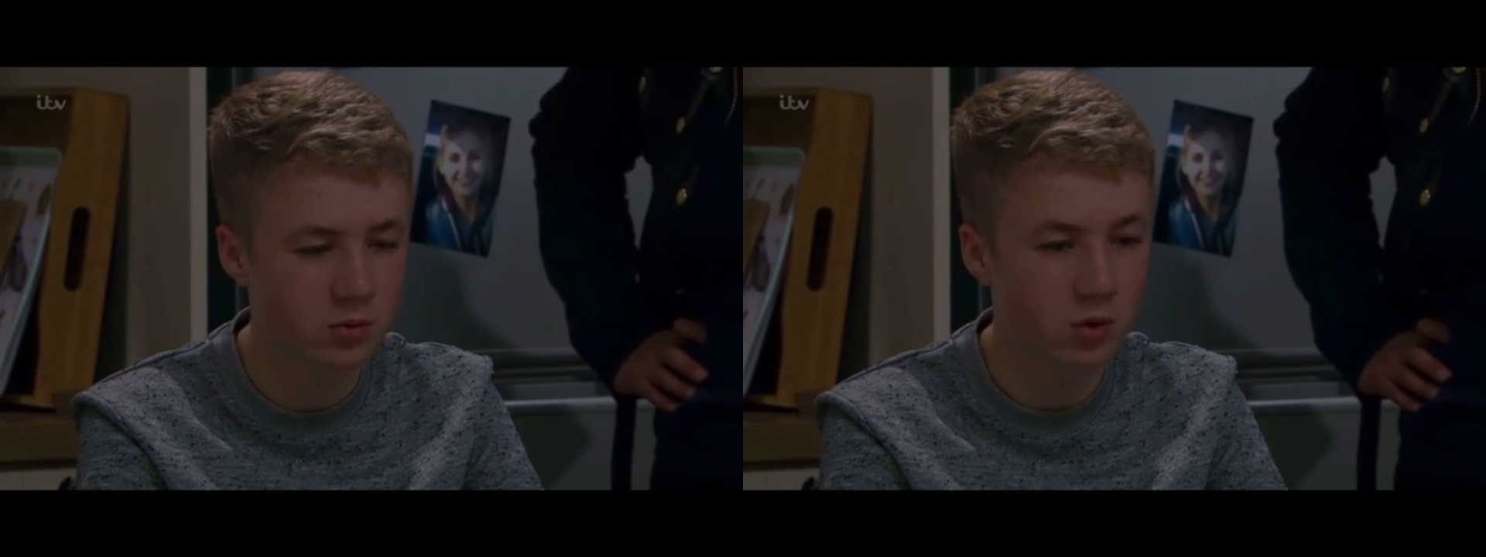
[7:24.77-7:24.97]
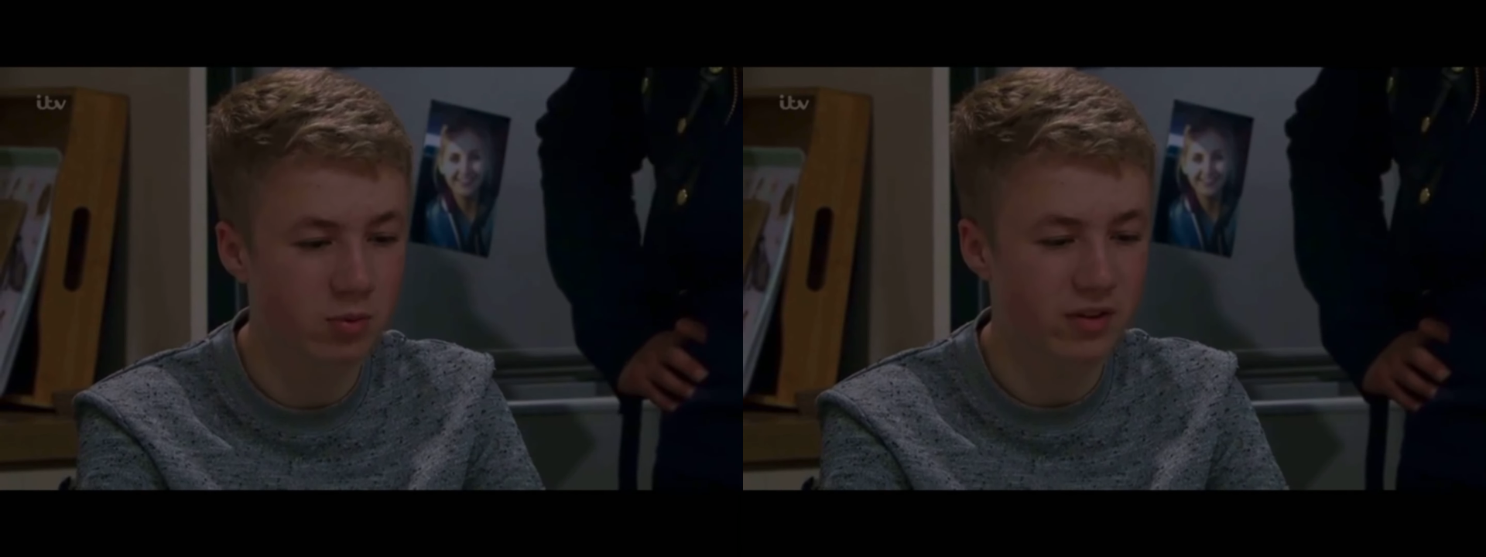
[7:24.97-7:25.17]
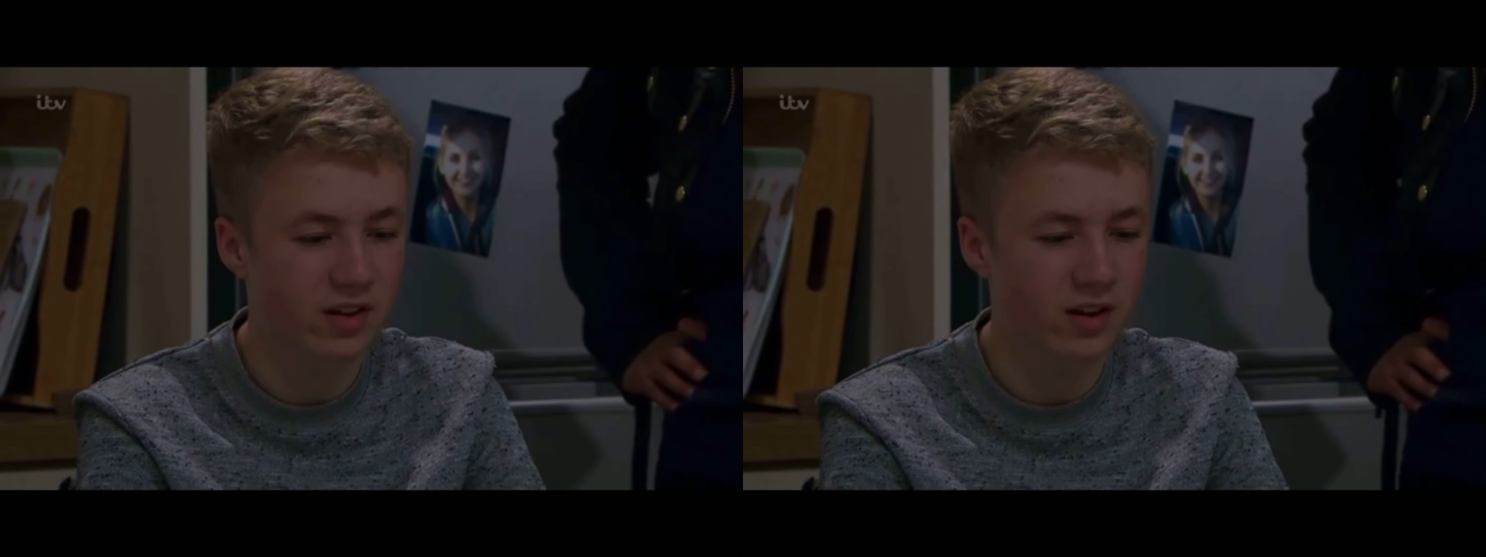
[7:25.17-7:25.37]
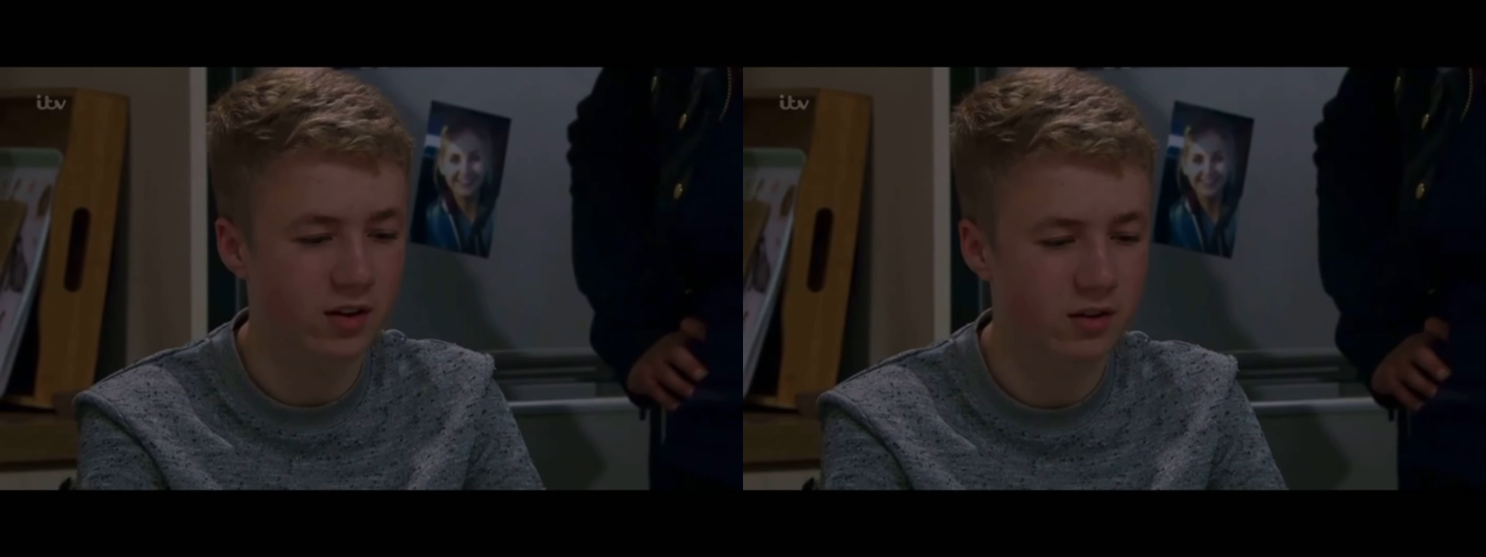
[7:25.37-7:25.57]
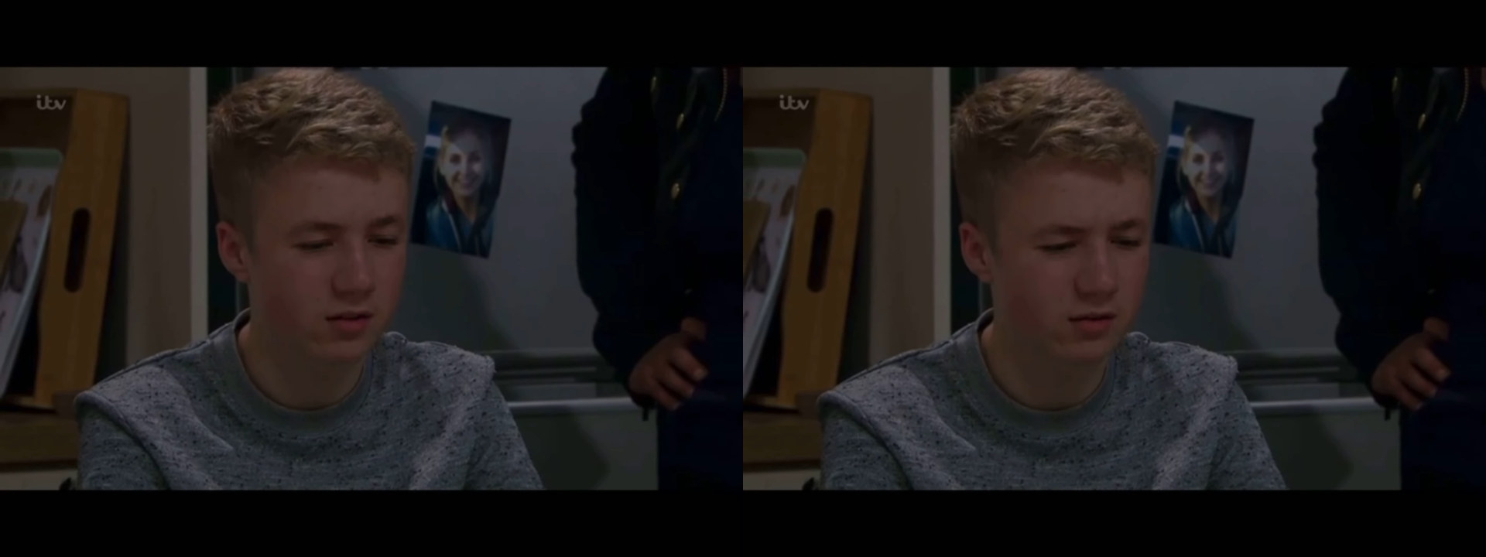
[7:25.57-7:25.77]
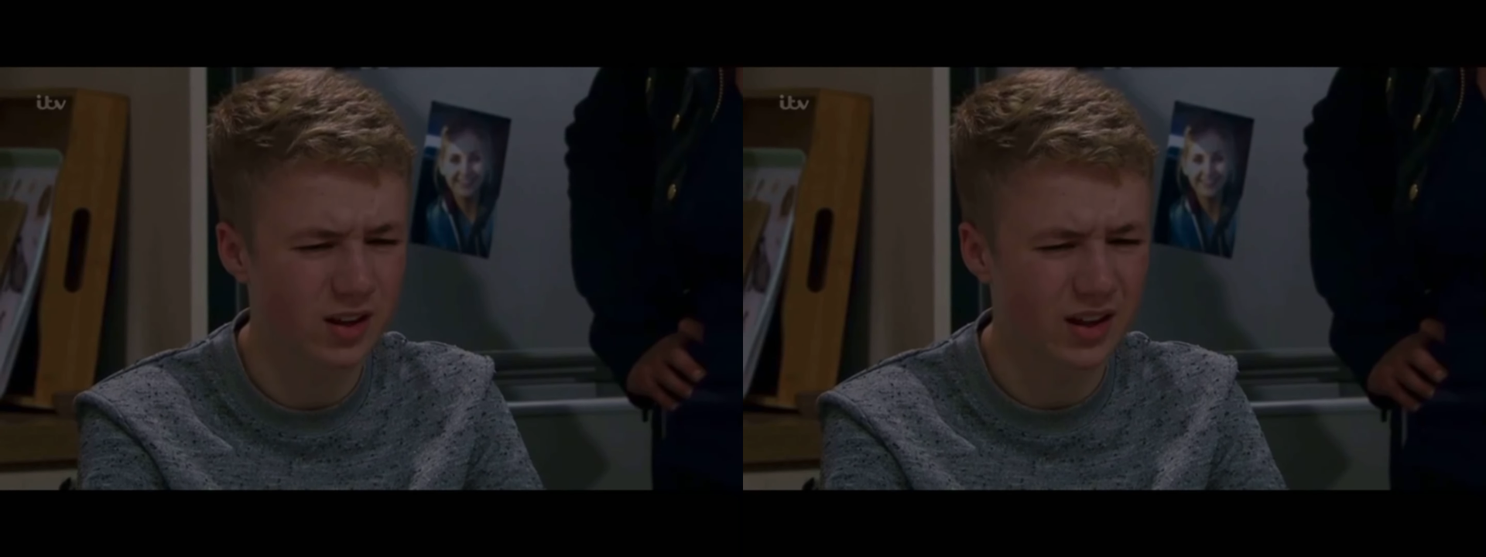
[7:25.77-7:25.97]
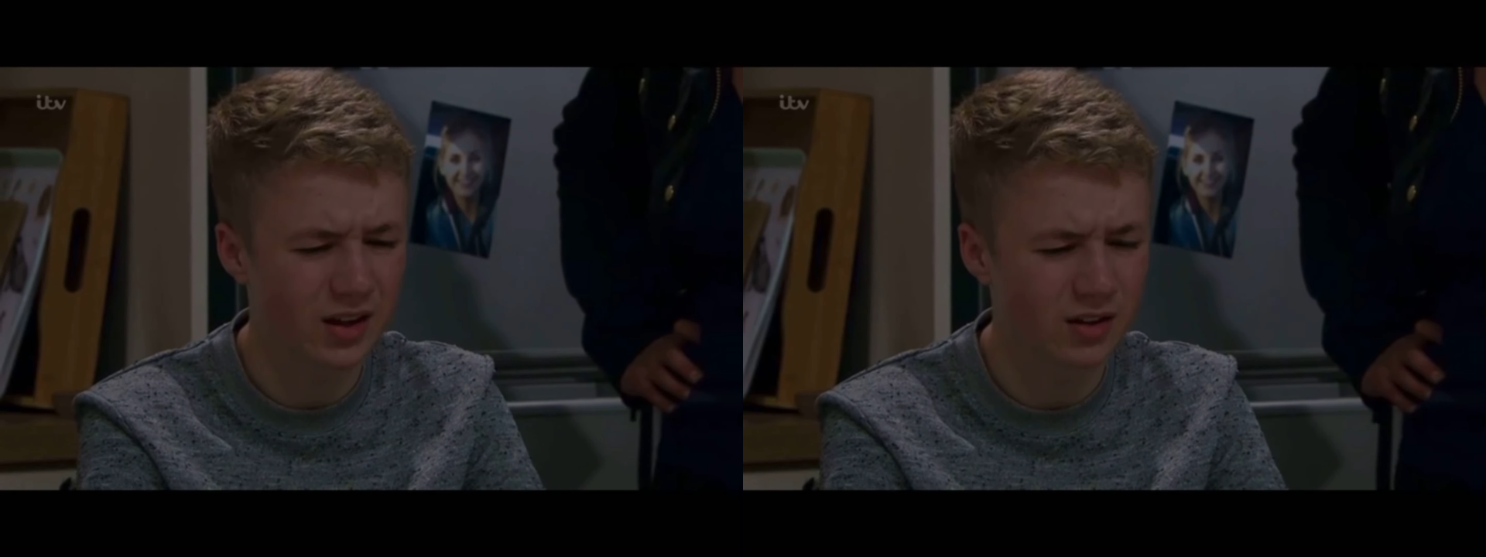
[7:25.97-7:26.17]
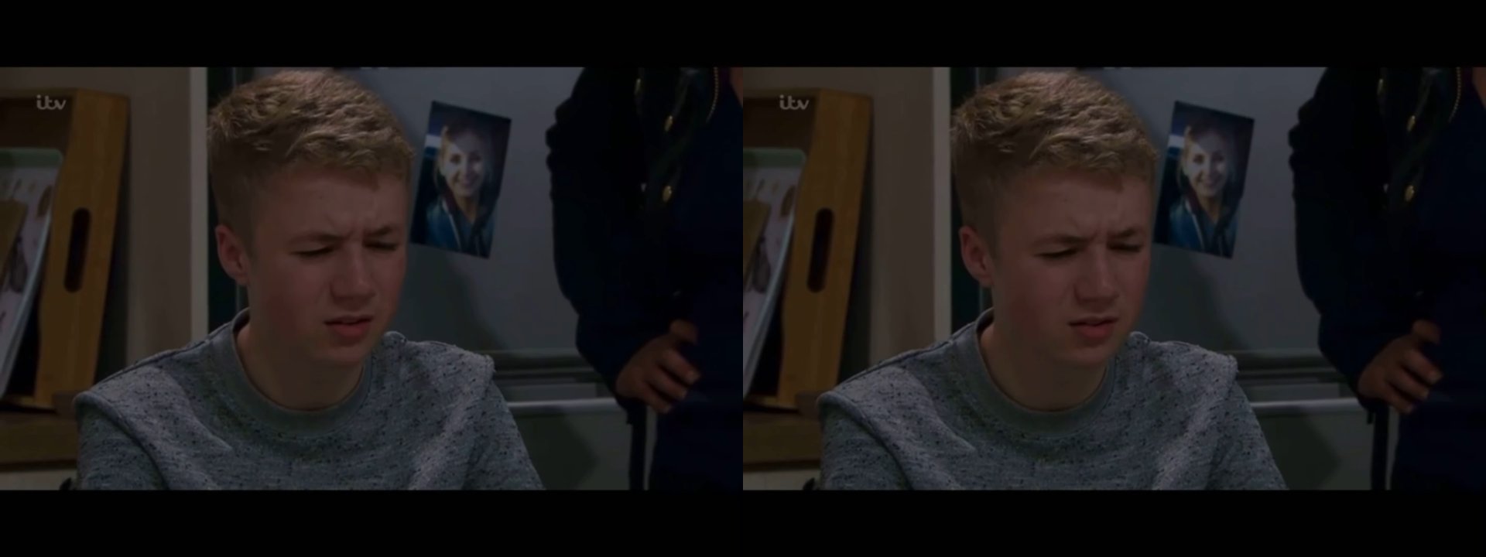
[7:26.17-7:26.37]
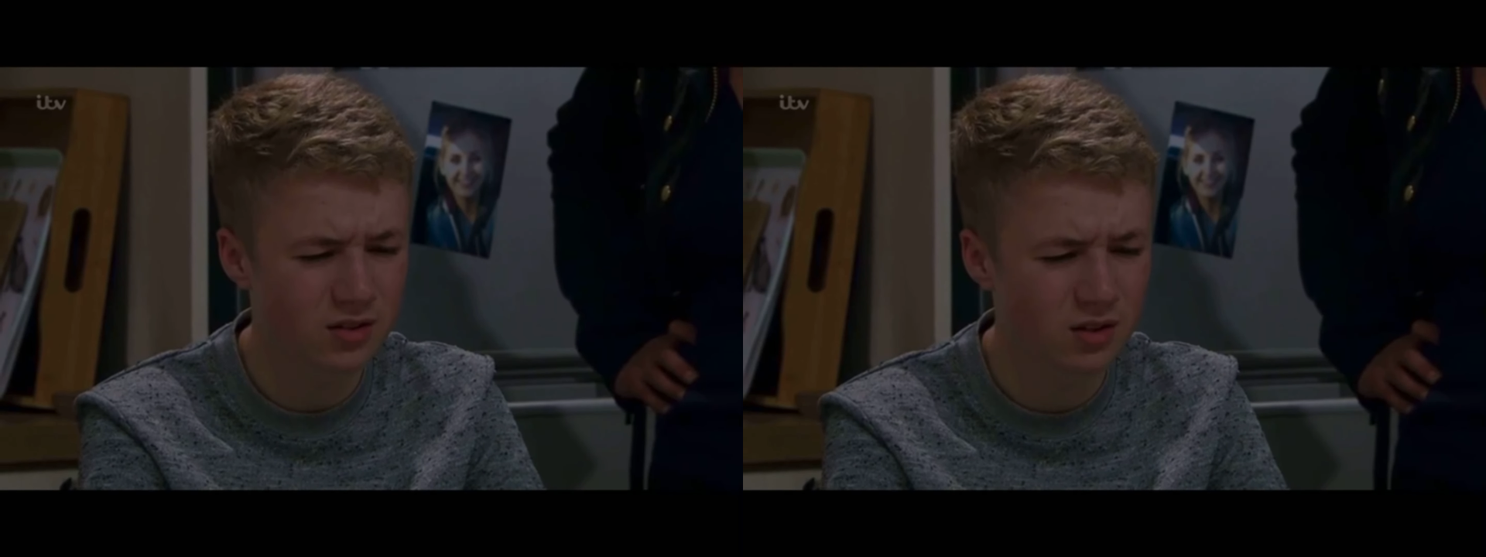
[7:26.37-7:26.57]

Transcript: were pathetic, that he hated us.